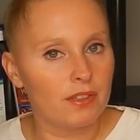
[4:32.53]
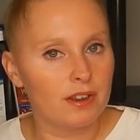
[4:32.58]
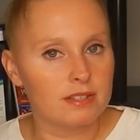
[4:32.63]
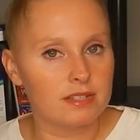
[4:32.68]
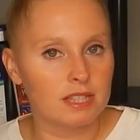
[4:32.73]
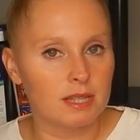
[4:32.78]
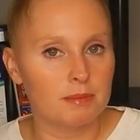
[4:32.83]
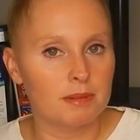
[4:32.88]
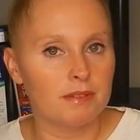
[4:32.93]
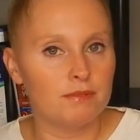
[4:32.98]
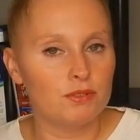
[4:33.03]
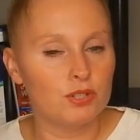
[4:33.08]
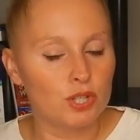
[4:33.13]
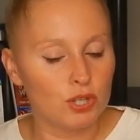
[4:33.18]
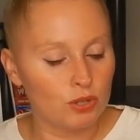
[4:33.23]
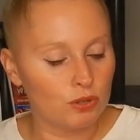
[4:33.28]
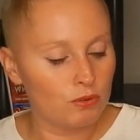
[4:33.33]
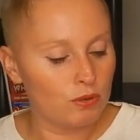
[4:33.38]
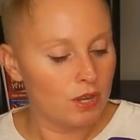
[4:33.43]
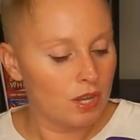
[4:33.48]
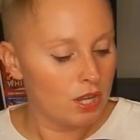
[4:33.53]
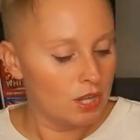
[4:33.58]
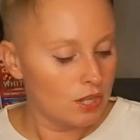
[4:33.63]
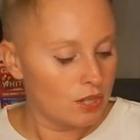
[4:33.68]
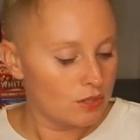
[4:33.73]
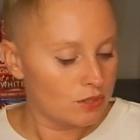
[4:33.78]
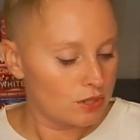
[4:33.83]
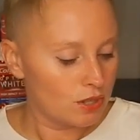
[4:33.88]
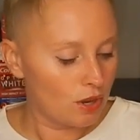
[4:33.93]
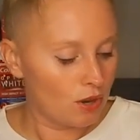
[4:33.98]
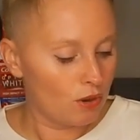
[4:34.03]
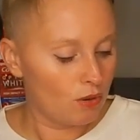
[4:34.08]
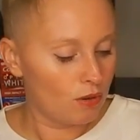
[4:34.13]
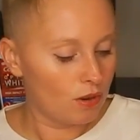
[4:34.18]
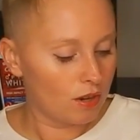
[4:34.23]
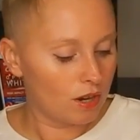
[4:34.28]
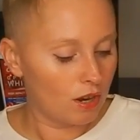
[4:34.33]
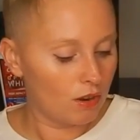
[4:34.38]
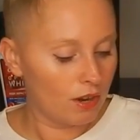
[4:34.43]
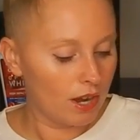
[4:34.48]
That is a limit of two.
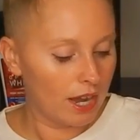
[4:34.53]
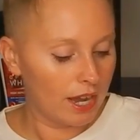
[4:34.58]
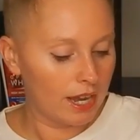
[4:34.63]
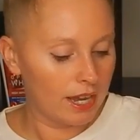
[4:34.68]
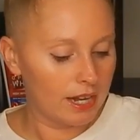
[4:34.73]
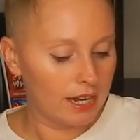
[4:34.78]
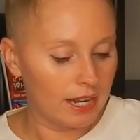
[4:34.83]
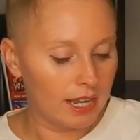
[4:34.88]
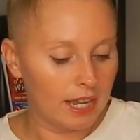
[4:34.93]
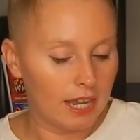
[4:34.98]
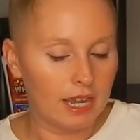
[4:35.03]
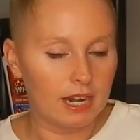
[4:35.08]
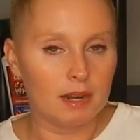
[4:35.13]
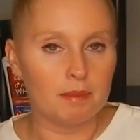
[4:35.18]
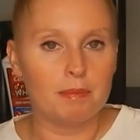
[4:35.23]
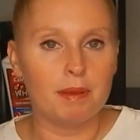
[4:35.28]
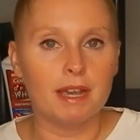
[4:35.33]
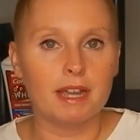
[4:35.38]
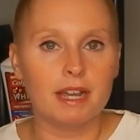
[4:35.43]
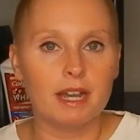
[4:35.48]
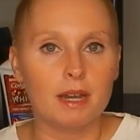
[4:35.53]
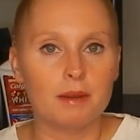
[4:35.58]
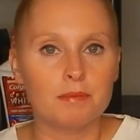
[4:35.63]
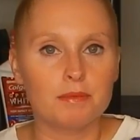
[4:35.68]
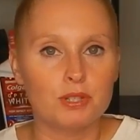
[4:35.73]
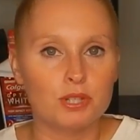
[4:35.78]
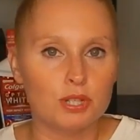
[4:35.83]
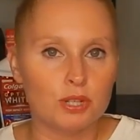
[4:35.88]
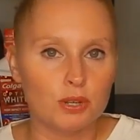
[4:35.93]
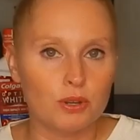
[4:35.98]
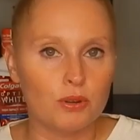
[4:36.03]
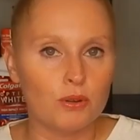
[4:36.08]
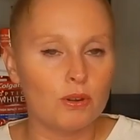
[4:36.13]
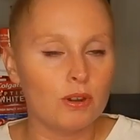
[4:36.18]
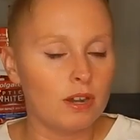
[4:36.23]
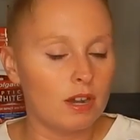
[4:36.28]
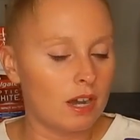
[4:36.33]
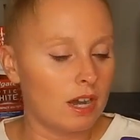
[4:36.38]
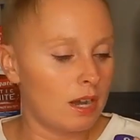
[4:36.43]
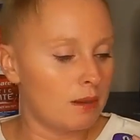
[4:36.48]
So go ahead and pick up
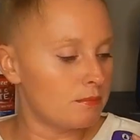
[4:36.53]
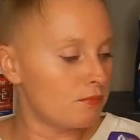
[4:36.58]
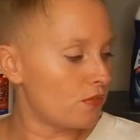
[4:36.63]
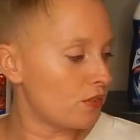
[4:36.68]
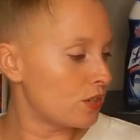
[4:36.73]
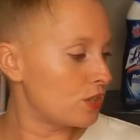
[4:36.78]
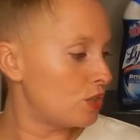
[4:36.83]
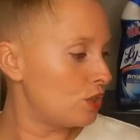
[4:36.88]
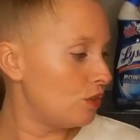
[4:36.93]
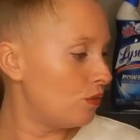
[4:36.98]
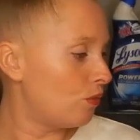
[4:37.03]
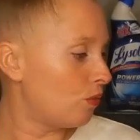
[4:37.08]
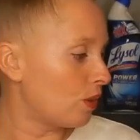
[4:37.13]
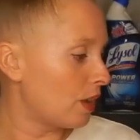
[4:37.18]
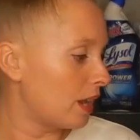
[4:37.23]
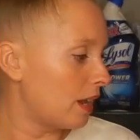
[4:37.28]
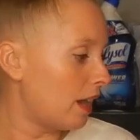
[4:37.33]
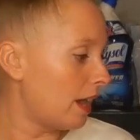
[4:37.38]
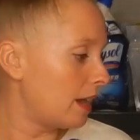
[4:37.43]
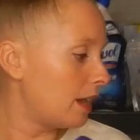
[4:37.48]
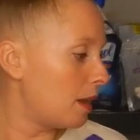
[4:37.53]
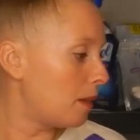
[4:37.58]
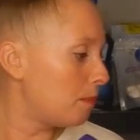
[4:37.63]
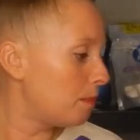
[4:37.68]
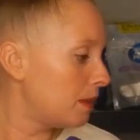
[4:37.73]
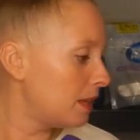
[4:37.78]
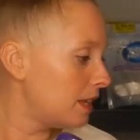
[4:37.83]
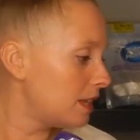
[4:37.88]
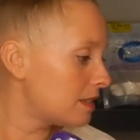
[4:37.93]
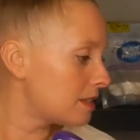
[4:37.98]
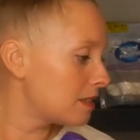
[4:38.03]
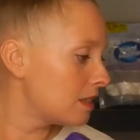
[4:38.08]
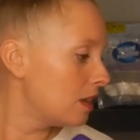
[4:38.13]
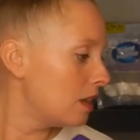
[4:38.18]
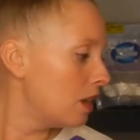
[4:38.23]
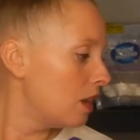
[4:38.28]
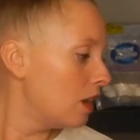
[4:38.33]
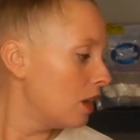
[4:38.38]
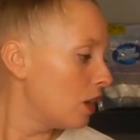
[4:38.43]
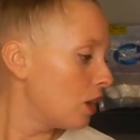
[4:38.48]
two for $2.49 a piece.
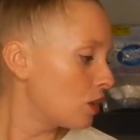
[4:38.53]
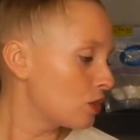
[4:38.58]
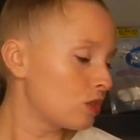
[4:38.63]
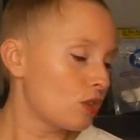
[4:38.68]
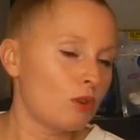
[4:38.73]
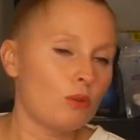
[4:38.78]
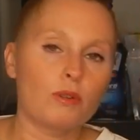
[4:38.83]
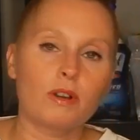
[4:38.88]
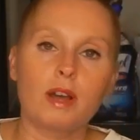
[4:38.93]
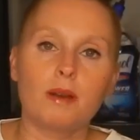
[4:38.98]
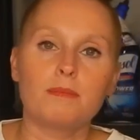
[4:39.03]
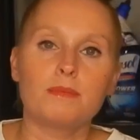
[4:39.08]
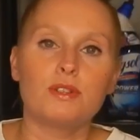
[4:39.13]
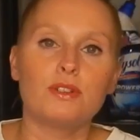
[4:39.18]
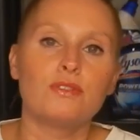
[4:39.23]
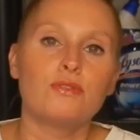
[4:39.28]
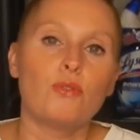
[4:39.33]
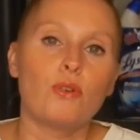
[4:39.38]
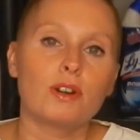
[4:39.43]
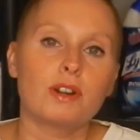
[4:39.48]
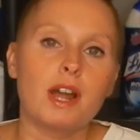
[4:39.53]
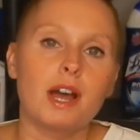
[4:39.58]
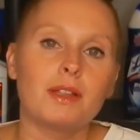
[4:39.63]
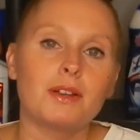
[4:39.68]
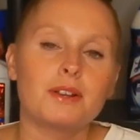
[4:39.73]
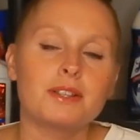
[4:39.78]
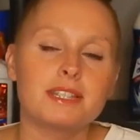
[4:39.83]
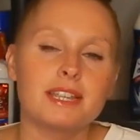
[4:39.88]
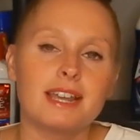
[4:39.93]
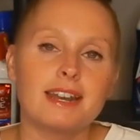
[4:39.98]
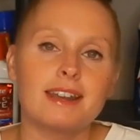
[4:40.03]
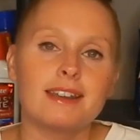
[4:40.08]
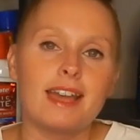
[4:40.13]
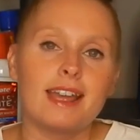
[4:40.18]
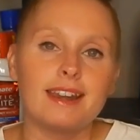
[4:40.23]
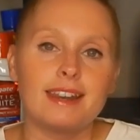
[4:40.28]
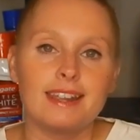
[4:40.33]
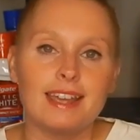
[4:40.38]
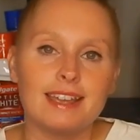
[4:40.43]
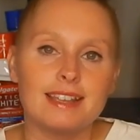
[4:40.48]
Your total will come to
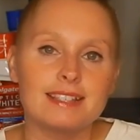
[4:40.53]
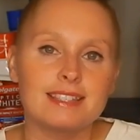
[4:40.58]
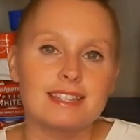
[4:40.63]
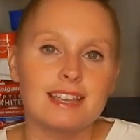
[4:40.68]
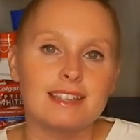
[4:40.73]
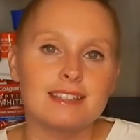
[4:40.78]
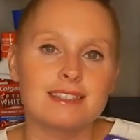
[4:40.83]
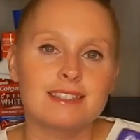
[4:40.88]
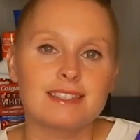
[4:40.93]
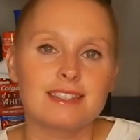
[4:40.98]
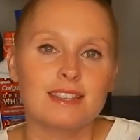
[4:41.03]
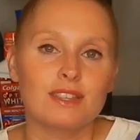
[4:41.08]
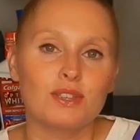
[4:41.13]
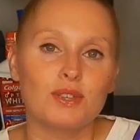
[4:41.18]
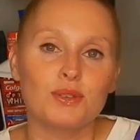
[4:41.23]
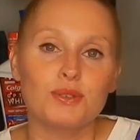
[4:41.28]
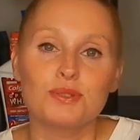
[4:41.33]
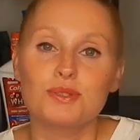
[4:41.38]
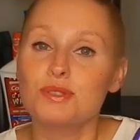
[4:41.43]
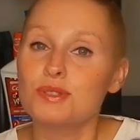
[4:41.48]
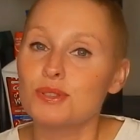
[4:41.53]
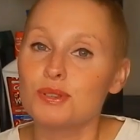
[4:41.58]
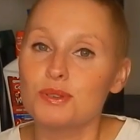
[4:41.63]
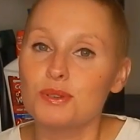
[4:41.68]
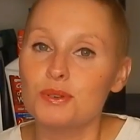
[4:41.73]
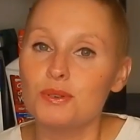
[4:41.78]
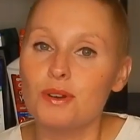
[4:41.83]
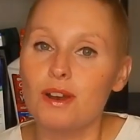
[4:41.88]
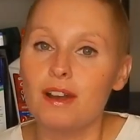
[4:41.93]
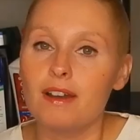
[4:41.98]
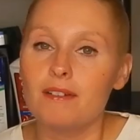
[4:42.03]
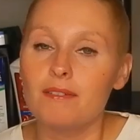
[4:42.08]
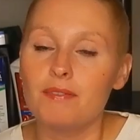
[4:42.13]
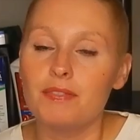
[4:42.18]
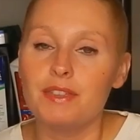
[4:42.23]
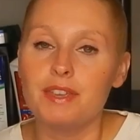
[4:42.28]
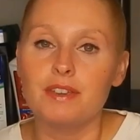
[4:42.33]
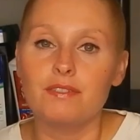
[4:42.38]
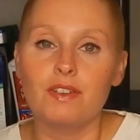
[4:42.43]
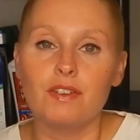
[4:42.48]
$4.98. Use two
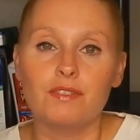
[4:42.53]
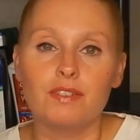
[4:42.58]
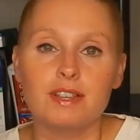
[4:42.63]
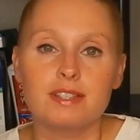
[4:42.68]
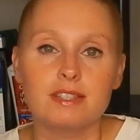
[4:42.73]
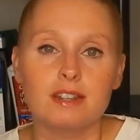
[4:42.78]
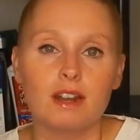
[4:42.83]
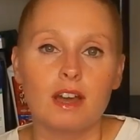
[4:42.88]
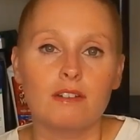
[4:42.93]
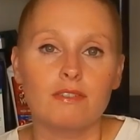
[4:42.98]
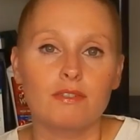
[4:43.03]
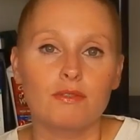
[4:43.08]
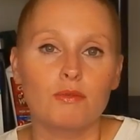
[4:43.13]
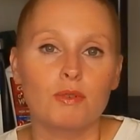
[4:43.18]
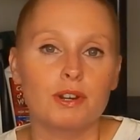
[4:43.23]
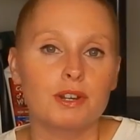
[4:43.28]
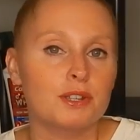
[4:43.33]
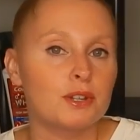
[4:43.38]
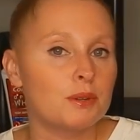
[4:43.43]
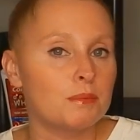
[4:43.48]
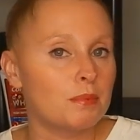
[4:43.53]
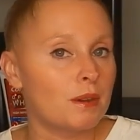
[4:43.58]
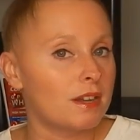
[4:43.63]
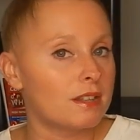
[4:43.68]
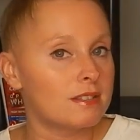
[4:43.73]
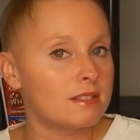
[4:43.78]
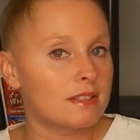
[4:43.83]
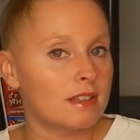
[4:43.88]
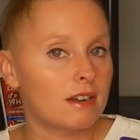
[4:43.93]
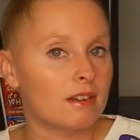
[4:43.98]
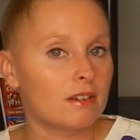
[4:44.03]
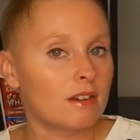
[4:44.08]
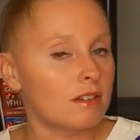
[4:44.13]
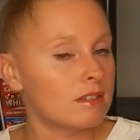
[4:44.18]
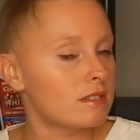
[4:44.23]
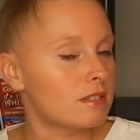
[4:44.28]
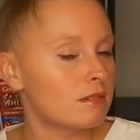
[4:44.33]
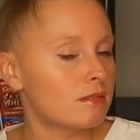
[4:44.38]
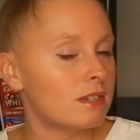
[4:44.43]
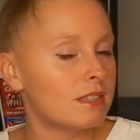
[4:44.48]
of the 50% off of one coupons that are
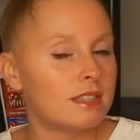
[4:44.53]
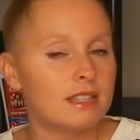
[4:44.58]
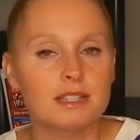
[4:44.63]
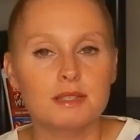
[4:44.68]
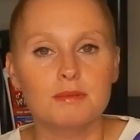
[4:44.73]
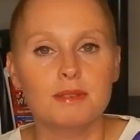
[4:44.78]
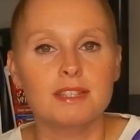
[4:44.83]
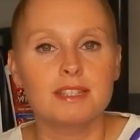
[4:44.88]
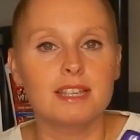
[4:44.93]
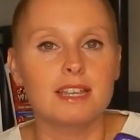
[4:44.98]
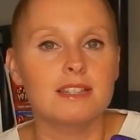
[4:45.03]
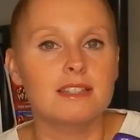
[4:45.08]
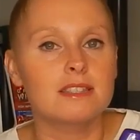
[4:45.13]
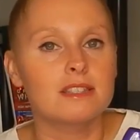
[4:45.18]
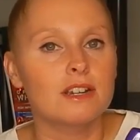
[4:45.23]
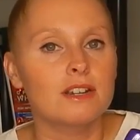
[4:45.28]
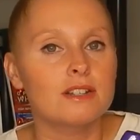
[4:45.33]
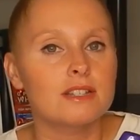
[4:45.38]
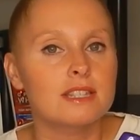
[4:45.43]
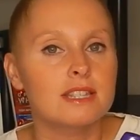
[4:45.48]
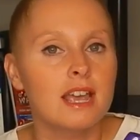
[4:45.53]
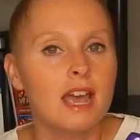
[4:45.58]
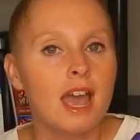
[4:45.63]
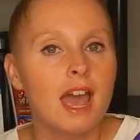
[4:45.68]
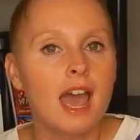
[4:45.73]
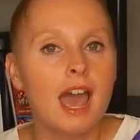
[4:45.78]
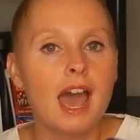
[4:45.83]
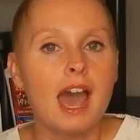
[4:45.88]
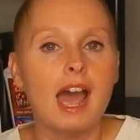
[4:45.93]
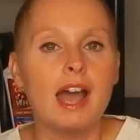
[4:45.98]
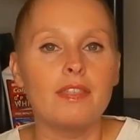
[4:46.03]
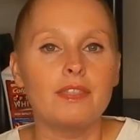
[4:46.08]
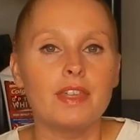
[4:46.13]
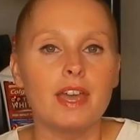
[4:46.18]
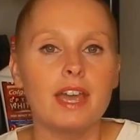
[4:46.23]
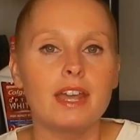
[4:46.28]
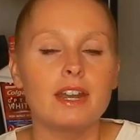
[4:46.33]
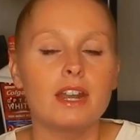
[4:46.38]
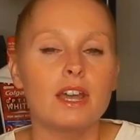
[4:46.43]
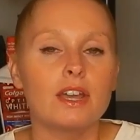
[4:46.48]
also in this week's inserts. And
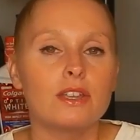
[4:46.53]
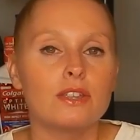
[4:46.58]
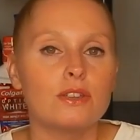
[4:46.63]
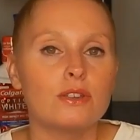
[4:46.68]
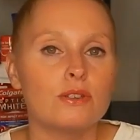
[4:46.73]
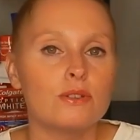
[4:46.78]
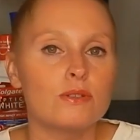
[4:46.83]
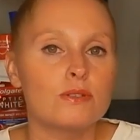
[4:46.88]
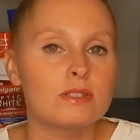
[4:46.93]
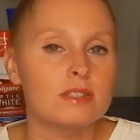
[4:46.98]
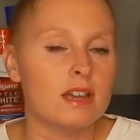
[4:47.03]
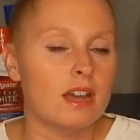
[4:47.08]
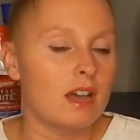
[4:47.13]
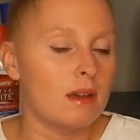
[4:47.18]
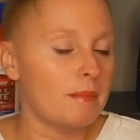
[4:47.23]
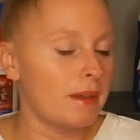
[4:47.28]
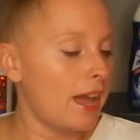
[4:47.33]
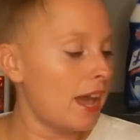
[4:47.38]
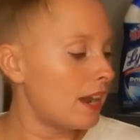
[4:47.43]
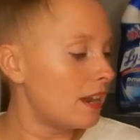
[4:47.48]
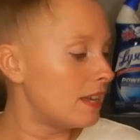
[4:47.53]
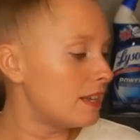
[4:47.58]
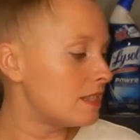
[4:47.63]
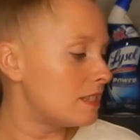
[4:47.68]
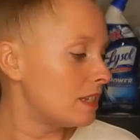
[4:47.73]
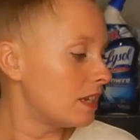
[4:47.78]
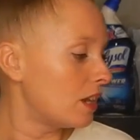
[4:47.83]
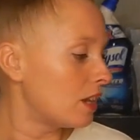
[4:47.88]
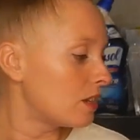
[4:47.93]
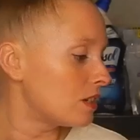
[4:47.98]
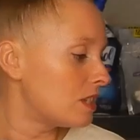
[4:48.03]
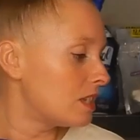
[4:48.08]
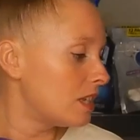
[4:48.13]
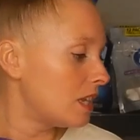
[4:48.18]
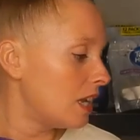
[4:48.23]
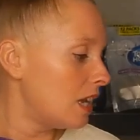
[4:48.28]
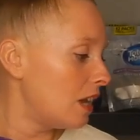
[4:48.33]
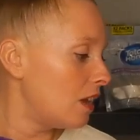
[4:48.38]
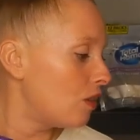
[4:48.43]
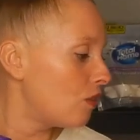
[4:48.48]
then use, I had a
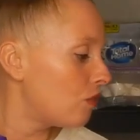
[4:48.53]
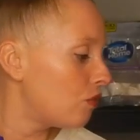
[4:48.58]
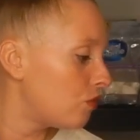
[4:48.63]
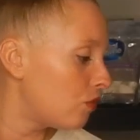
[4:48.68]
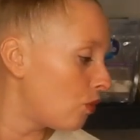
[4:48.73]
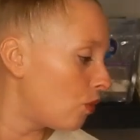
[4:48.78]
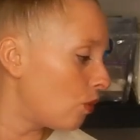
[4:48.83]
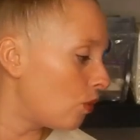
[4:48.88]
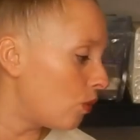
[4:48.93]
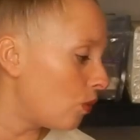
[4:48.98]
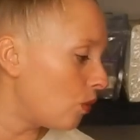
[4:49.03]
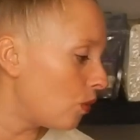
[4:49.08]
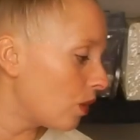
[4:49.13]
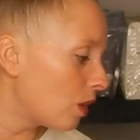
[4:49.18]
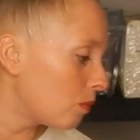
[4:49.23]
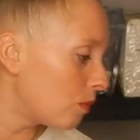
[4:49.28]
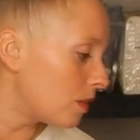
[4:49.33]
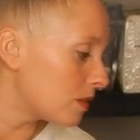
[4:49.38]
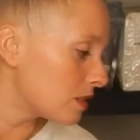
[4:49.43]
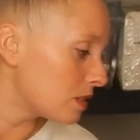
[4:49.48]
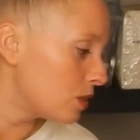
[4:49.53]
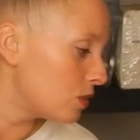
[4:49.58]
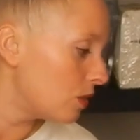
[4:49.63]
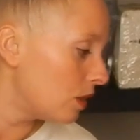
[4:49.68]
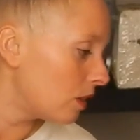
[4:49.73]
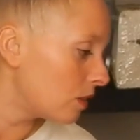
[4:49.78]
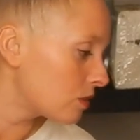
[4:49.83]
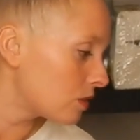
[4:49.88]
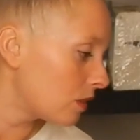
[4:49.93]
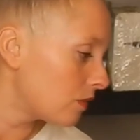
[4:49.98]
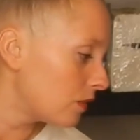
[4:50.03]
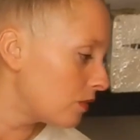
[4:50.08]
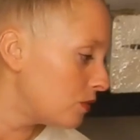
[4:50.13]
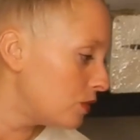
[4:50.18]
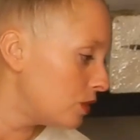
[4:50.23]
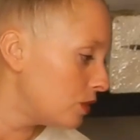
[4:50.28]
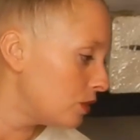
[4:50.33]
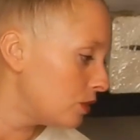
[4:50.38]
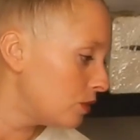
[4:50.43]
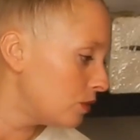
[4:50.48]
CRT for, what, $2 off of
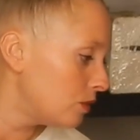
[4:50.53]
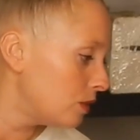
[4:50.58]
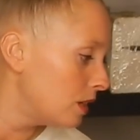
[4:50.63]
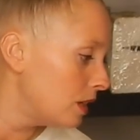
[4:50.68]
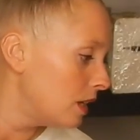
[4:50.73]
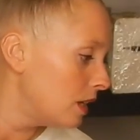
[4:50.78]
two?